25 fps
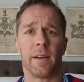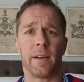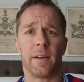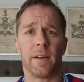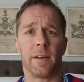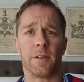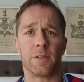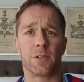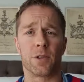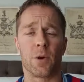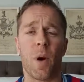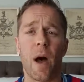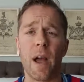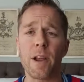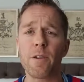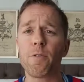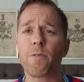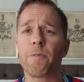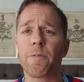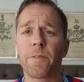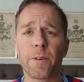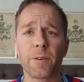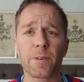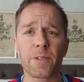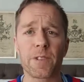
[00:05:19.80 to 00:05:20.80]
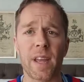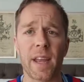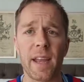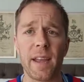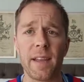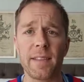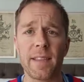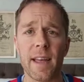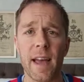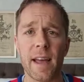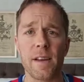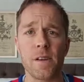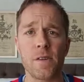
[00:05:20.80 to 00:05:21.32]
So I know firsthand
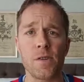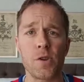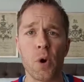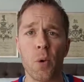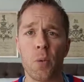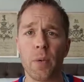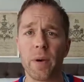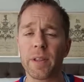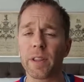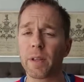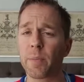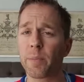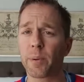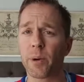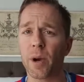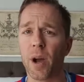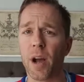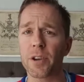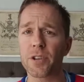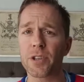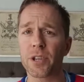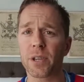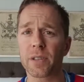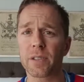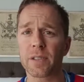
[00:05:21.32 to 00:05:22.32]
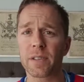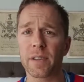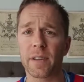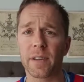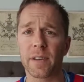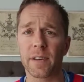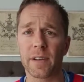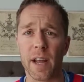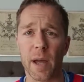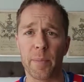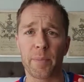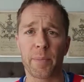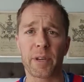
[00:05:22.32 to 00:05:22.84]
that knowing the project's
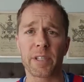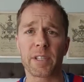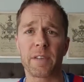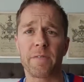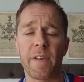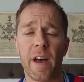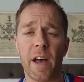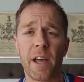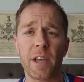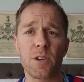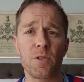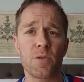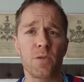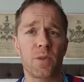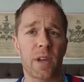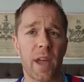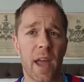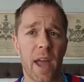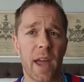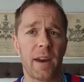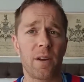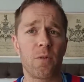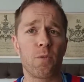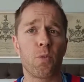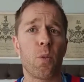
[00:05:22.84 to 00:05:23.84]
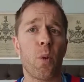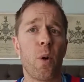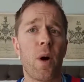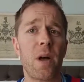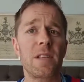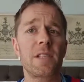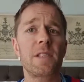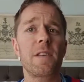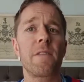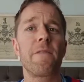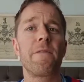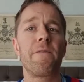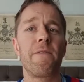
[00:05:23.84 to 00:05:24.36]
net present value can and
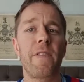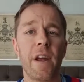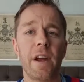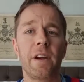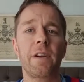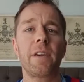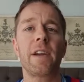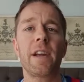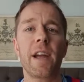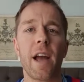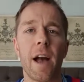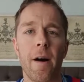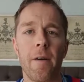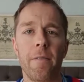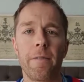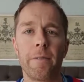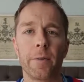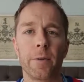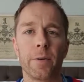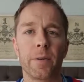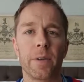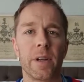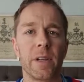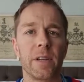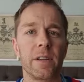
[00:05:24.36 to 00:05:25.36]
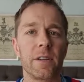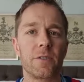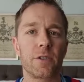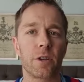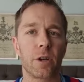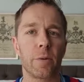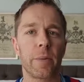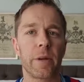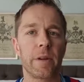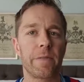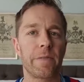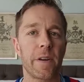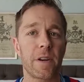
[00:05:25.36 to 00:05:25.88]
was very helpful in
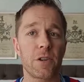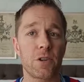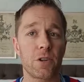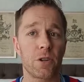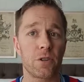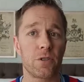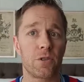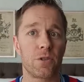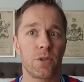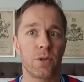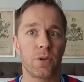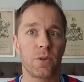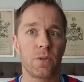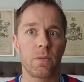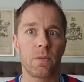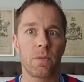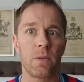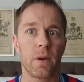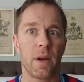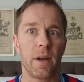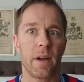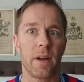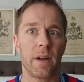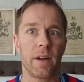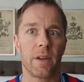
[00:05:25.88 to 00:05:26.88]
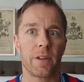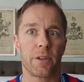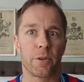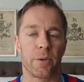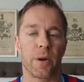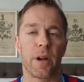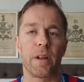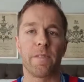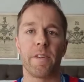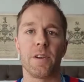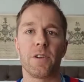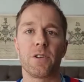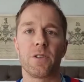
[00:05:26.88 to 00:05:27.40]
determining if I should do the
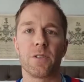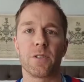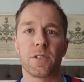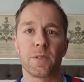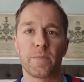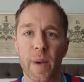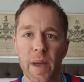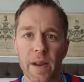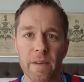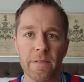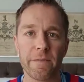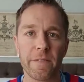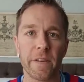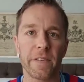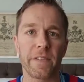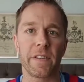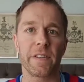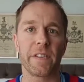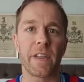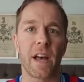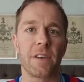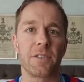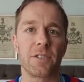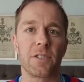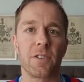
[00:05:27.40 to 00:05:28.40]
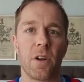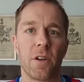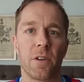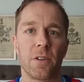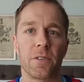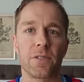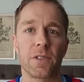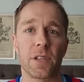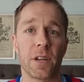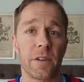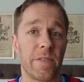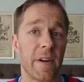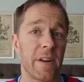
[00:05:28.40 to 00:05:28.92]
renovation, spend $50,000,
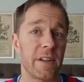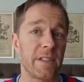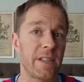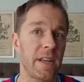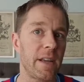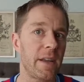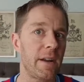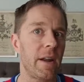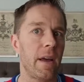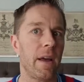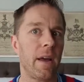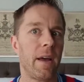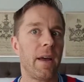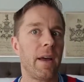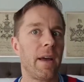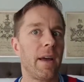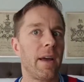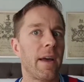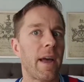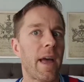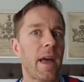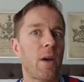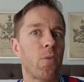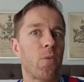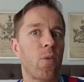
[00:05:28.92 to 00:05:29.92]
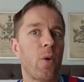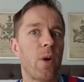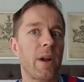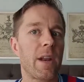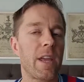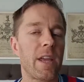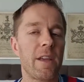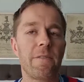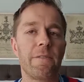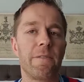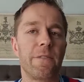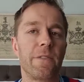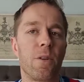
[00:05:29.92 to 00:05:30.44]
and if I did, at what
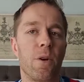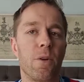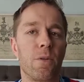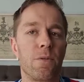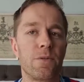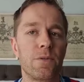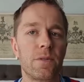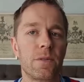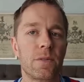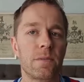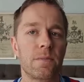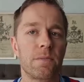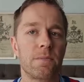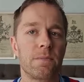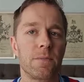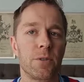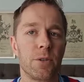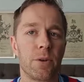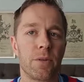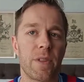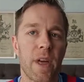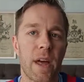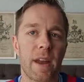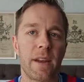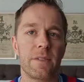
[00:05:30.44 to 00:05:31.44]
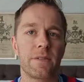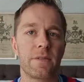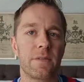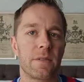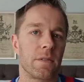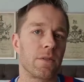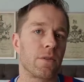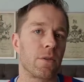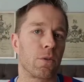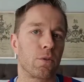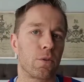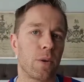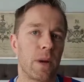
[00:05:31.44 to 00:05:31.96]
inflows, that is
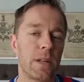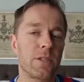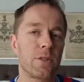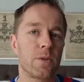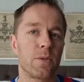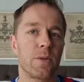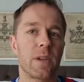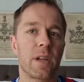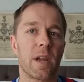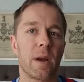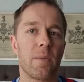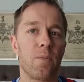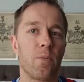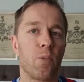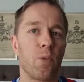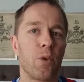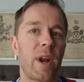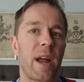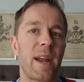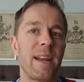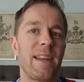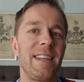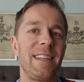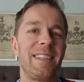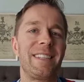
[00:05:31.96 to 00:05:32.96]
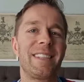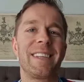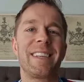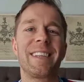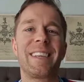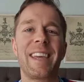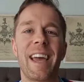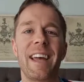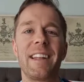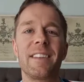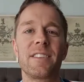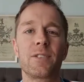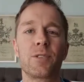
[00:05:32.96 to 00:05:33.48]
the rental income, would I need to
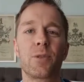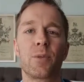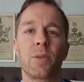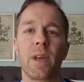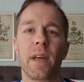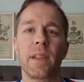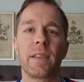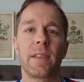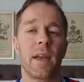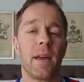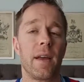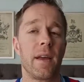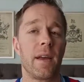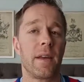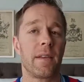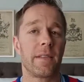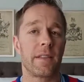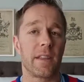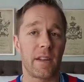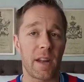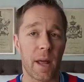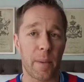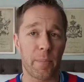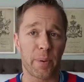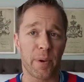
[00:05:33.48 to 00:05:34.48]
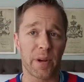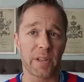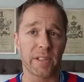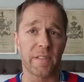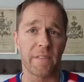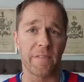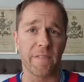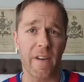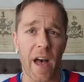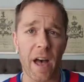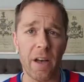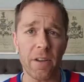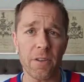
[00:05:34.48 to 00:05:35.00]
get so that the net present
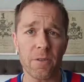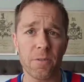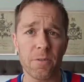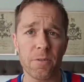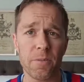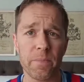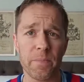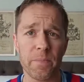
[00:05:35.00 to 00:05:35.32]
value